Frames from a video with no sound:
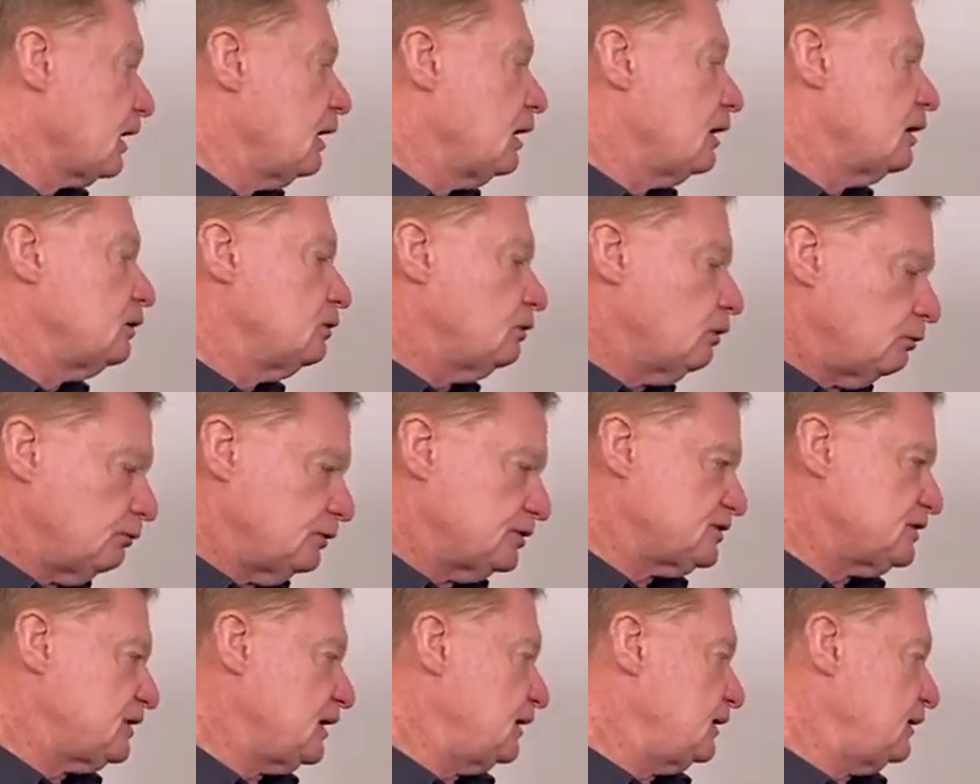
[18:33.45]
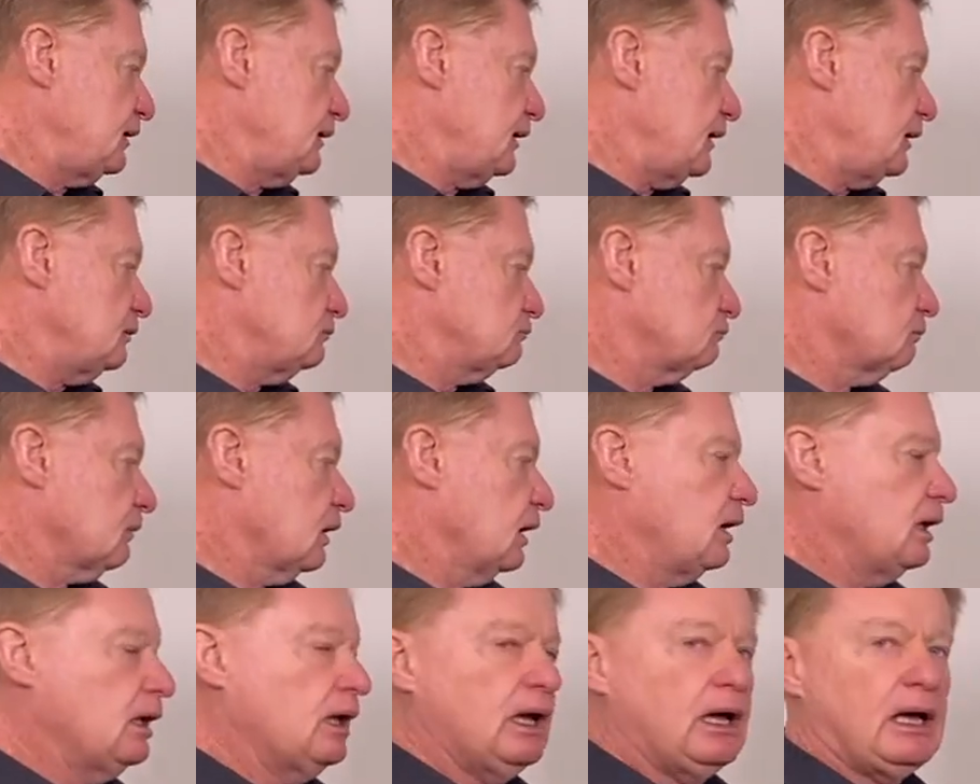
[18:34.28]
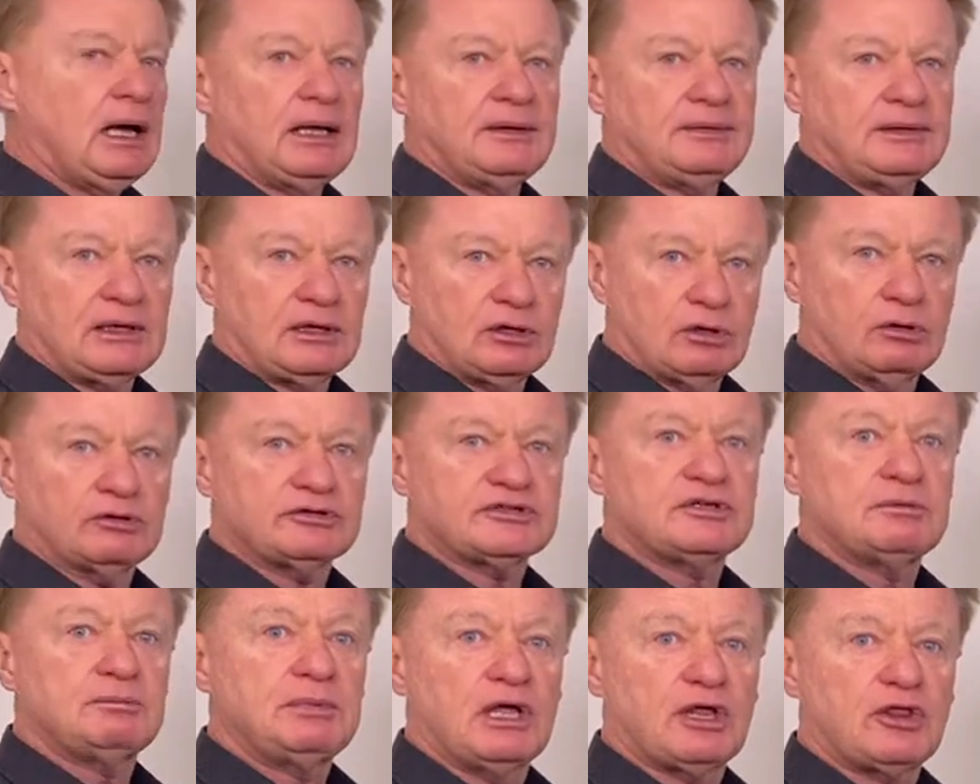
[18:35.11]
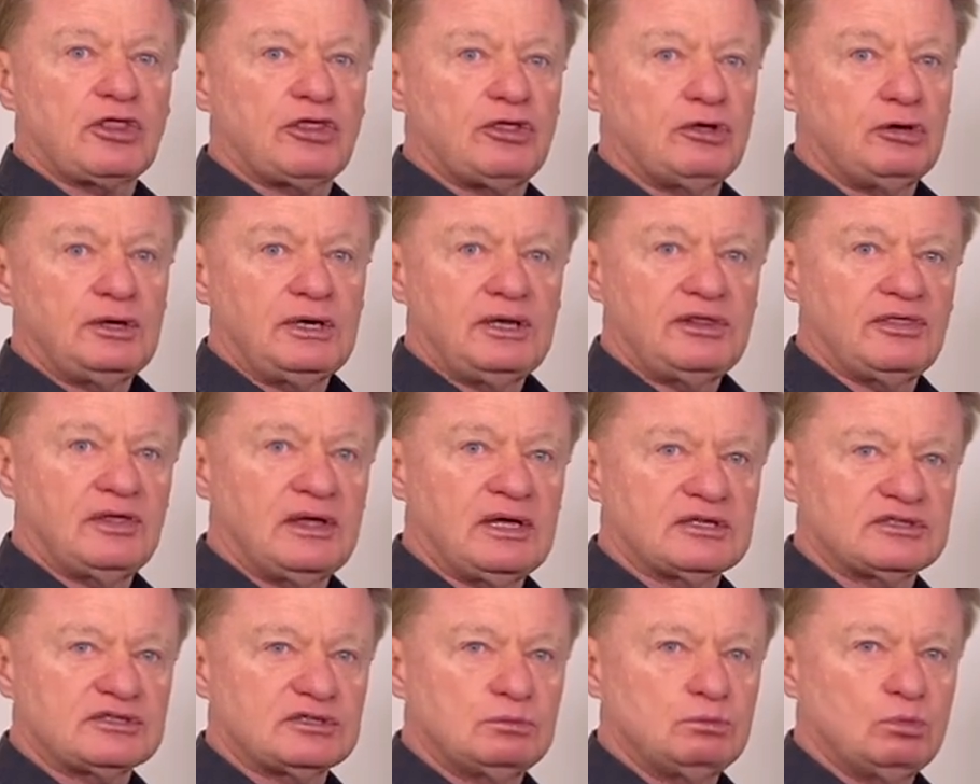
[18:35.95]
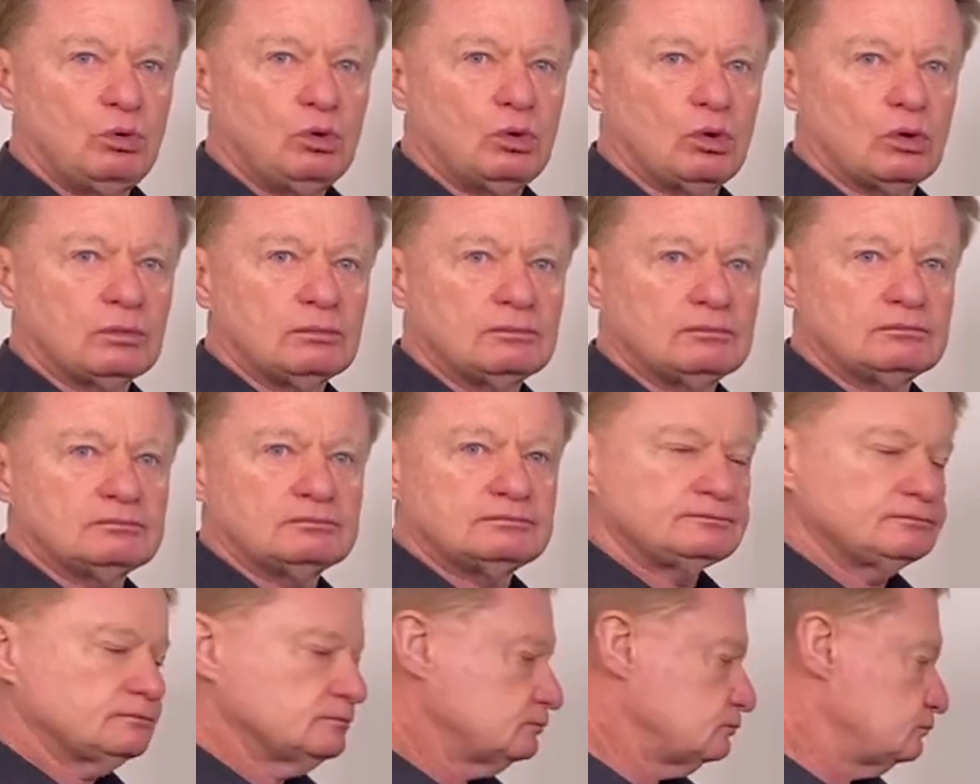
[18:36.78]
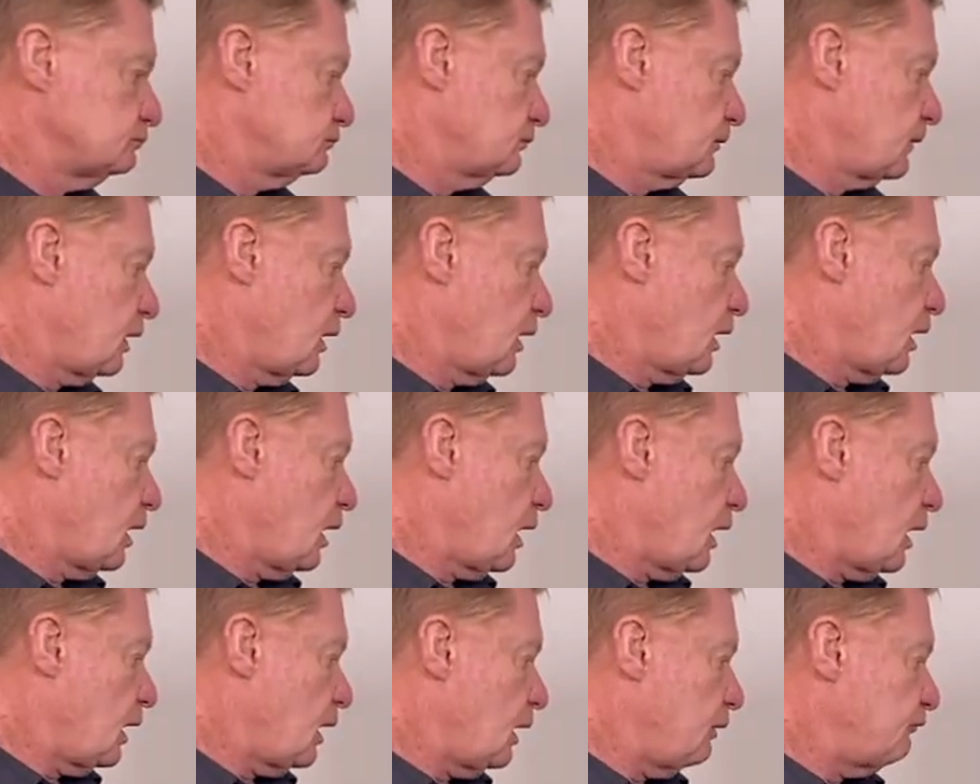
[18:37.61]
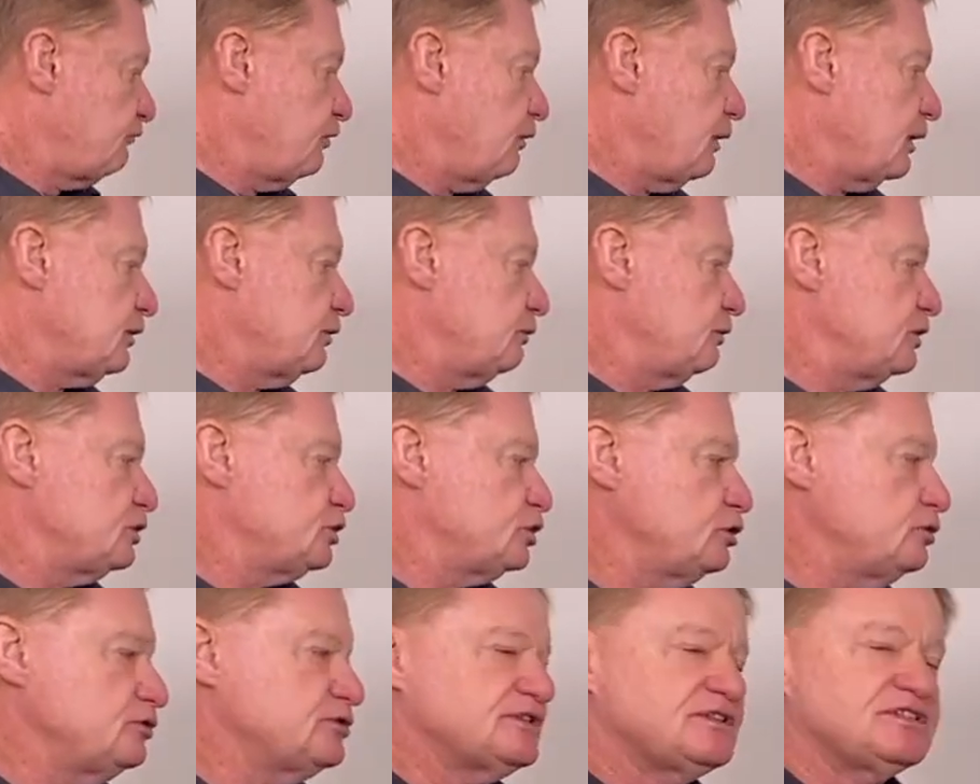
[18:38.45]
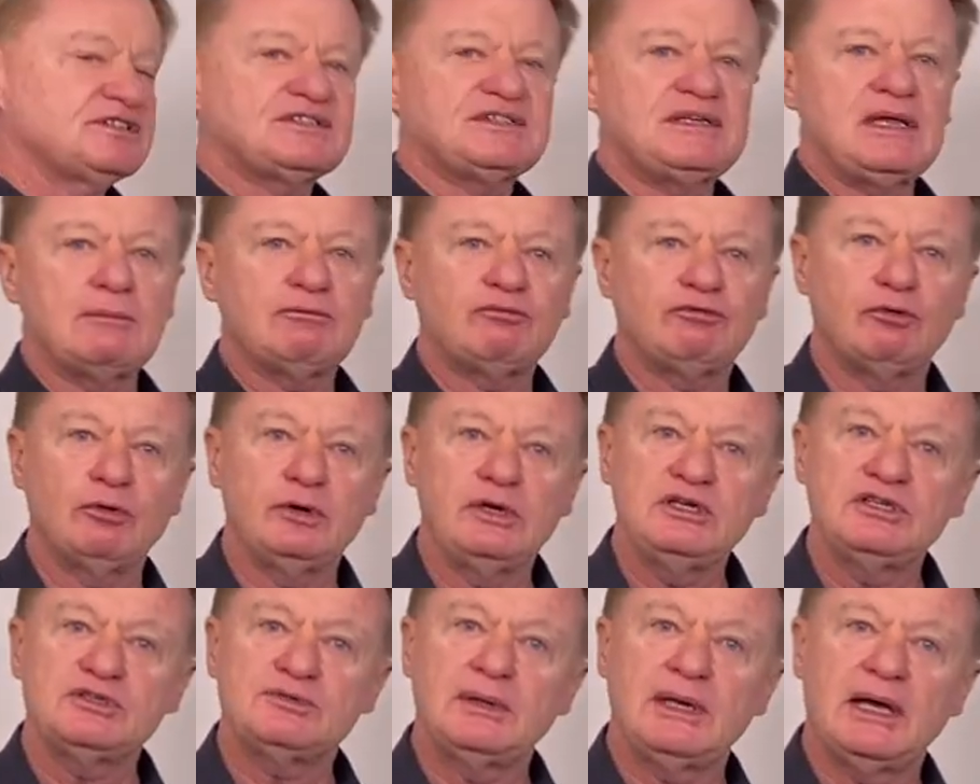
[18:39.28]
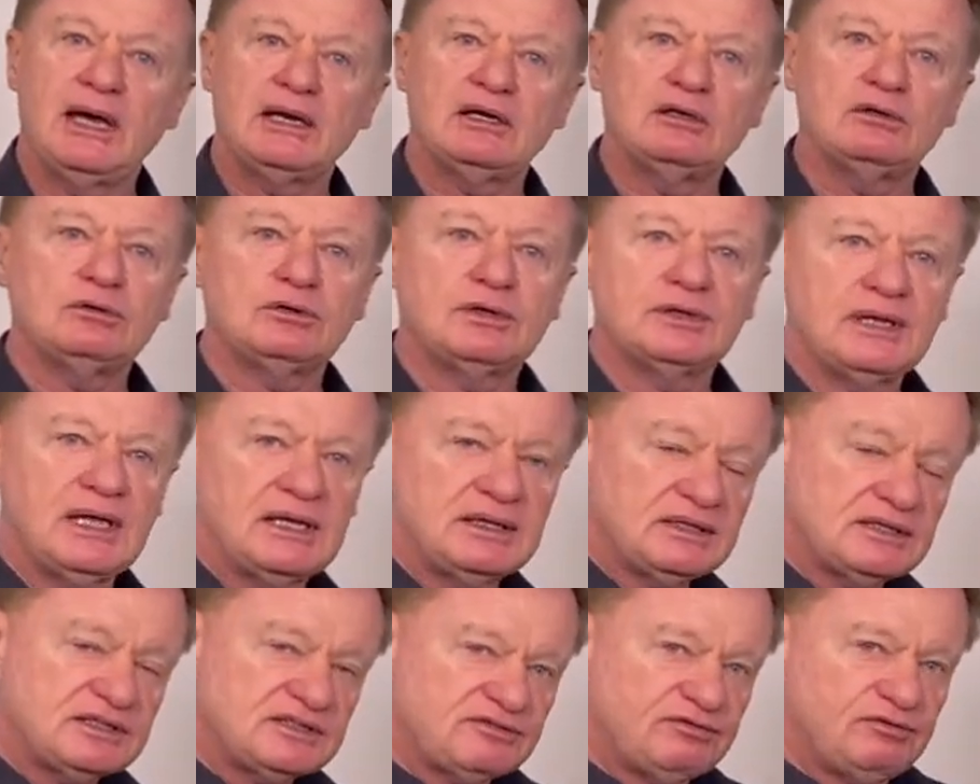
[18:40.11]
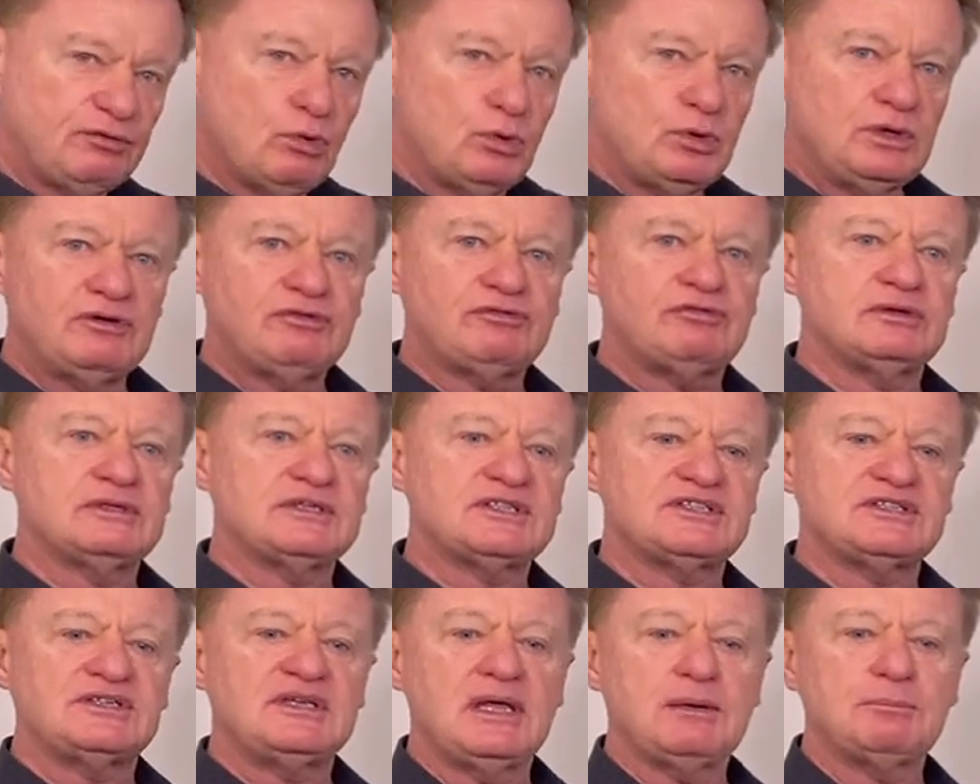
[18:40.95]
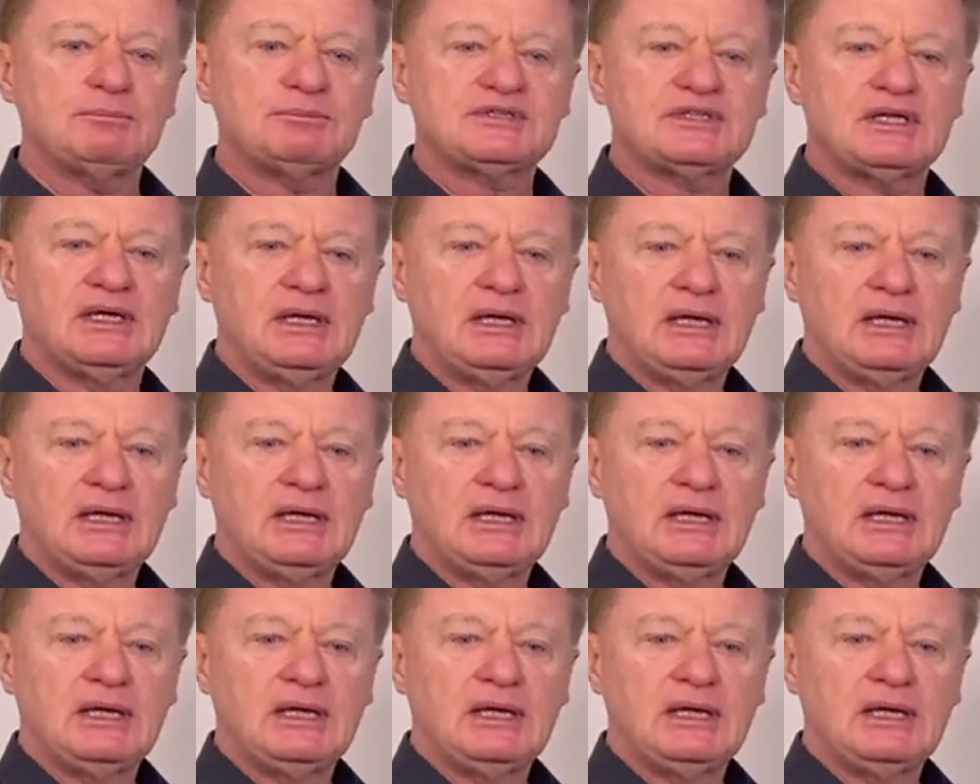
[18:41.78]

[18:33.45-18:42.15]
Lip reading: Notwithstanding that, they cost about $30,000 more. A few other issues, step footings, we had a look at that. There's 4 different steps